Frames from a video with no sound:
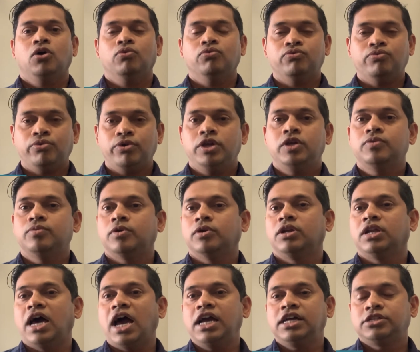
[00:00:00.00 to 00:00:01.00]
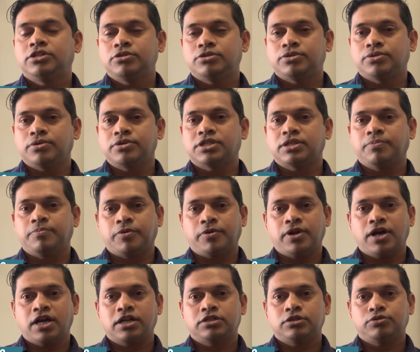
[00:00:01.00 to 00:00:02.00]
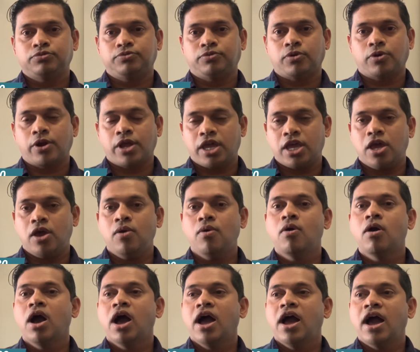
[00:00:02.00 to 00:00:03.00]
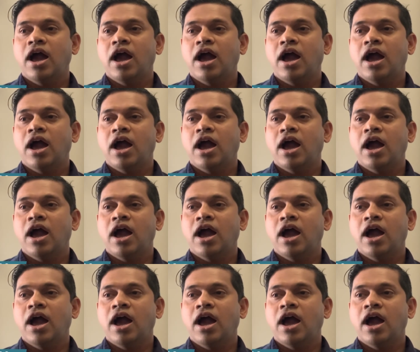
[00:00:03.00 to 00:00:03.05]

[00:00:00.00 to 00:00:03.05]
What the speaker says: We would like to source the product for you.